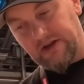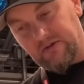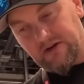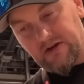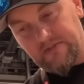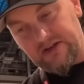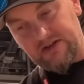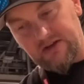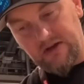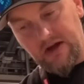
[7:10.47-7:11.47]
me would come
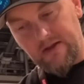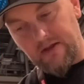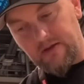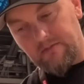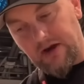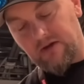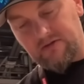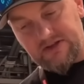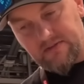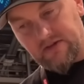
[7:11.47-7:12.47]
in to
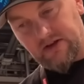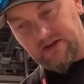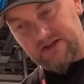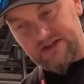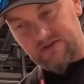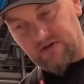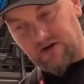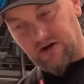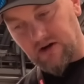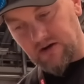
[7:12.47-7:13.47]
mount something like this into
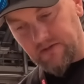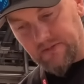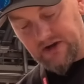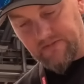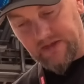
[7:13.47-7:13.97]
a car. But